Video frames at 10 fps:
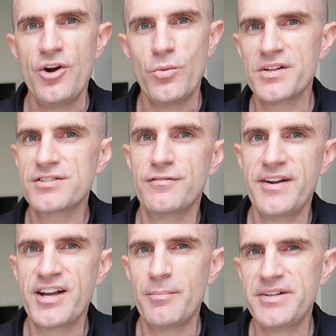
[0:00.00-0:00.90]
what
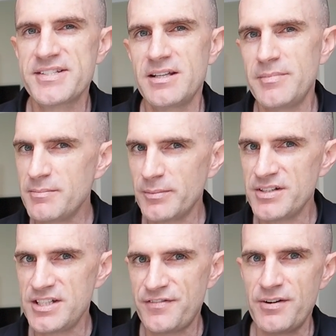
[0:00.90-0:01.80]
software companies can
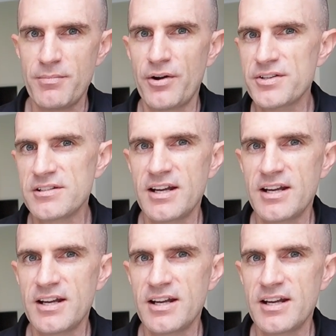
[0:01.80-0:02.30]
implement different modes